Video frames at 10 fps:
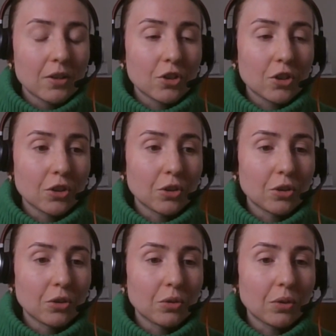
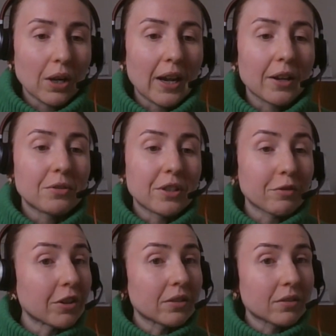to how
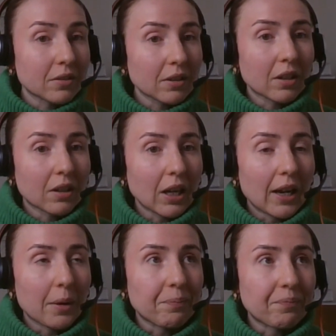different
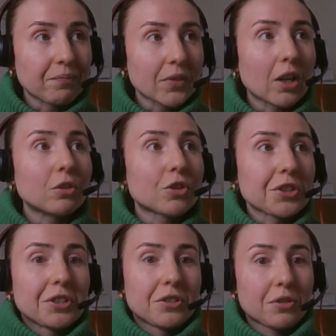
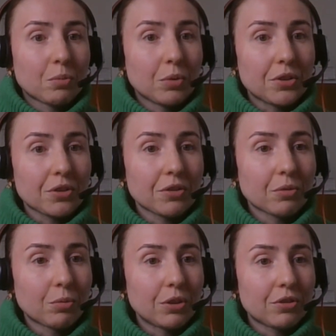cultures
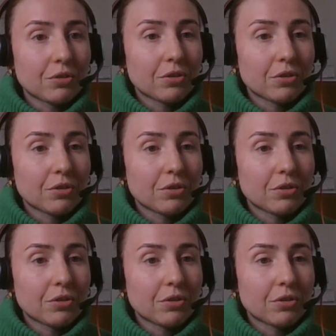would